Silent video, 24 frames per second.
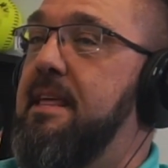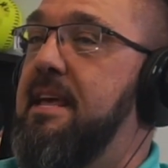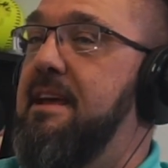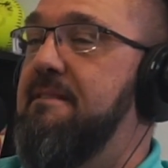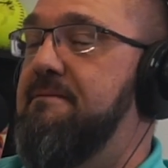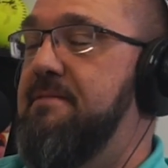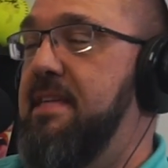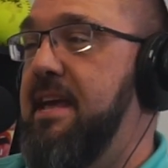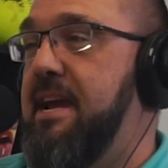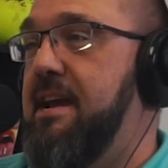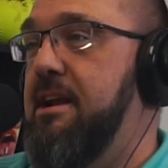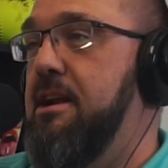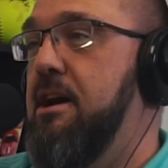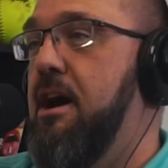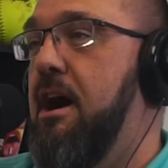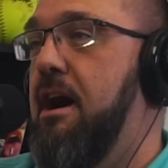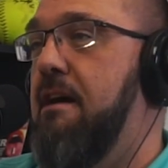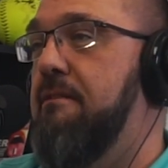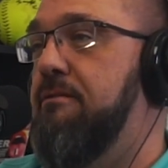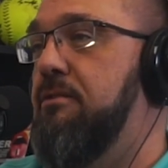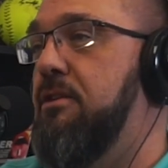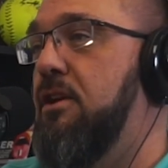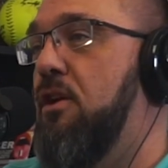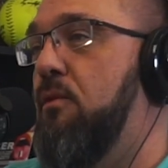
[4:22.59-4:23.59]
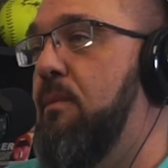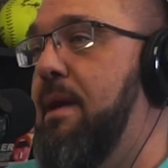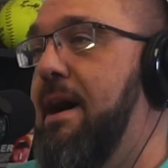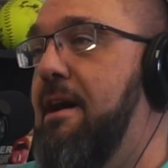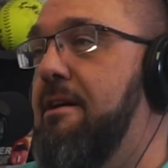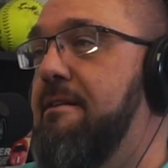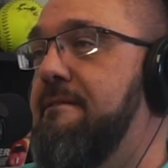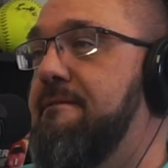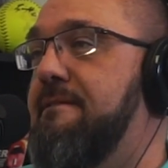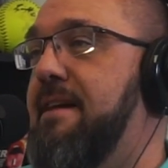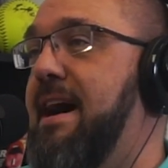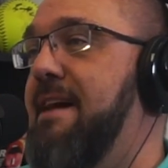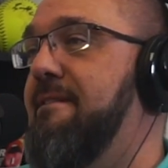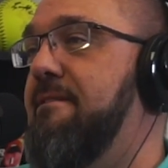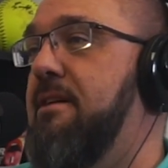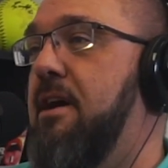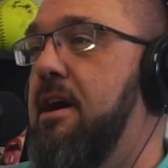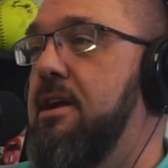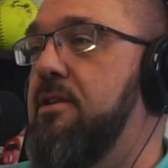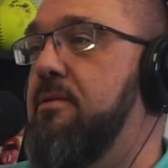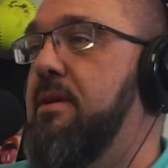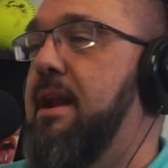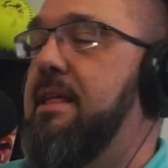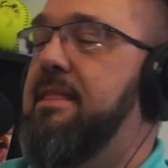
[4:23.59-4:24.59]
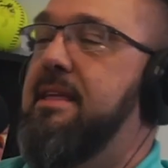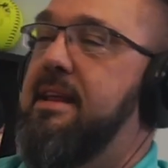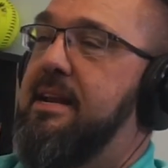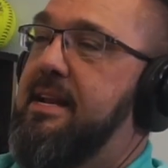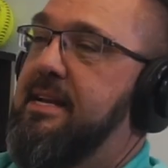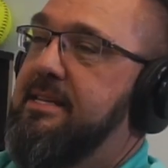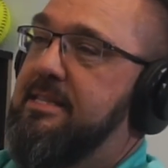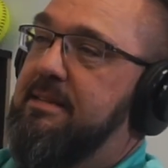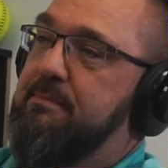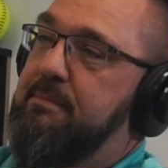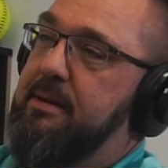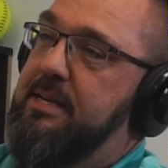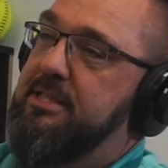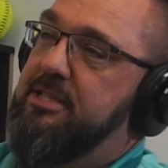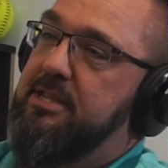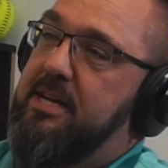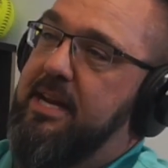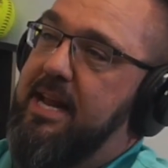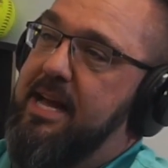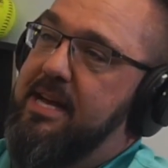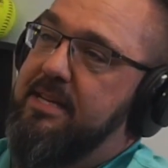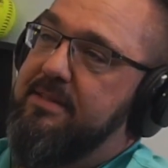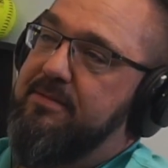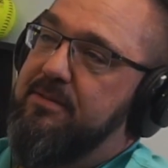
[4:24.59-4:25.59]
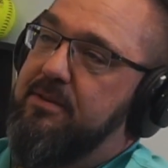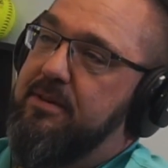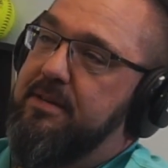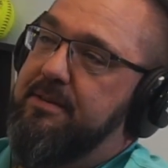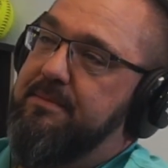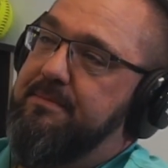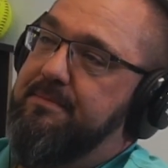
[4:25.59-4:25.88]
if they can hover around 500, I think that's the best you can ask for.